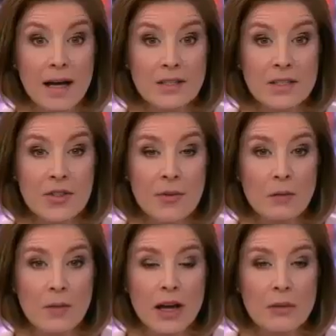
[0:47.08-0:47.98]
I to
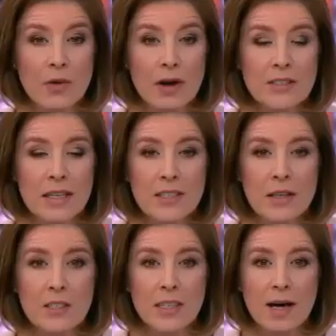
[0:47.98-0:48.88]
streamline
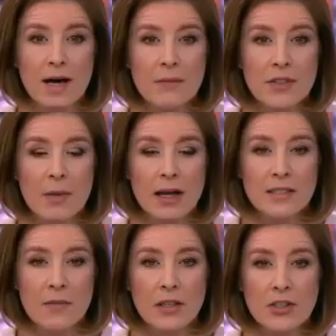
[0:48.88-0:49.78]
processes,
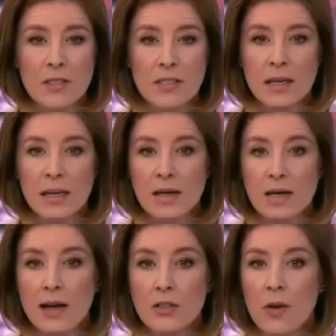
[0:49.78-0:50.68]
optimize efficiency,
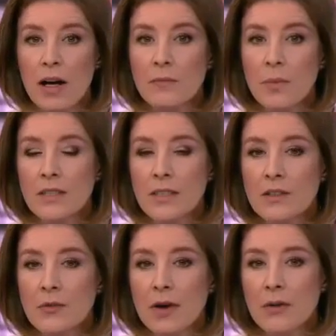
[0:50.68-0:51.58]
and drive
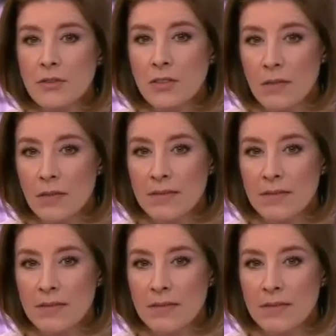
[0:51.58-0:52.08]
business growth.